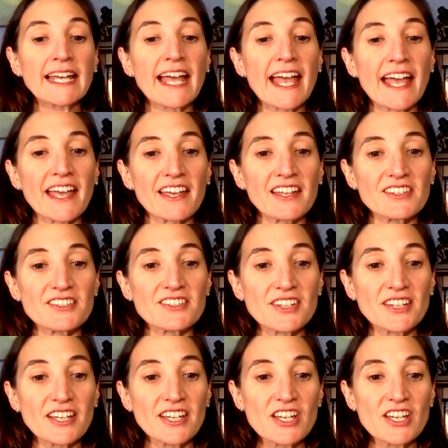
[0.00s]
And
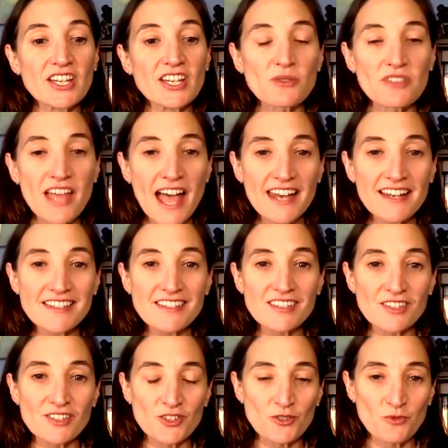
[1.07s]
so that is a
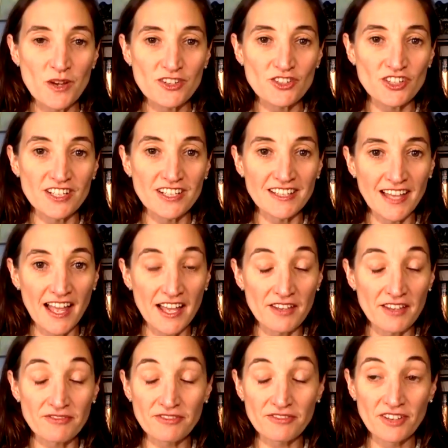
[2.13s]
situation in
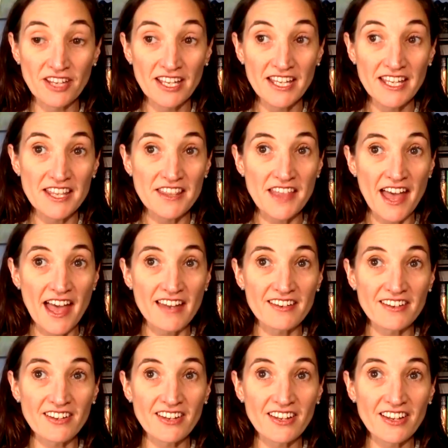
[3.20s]
life that
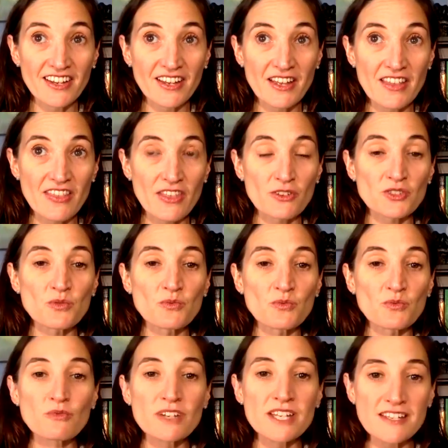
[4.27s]
there's a
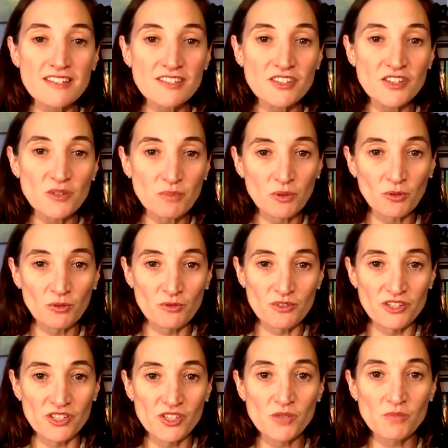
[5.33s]
reasonable
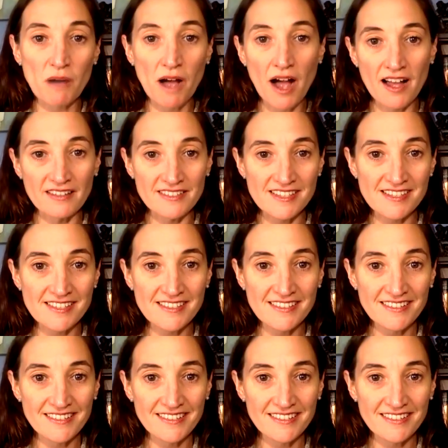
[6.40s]
response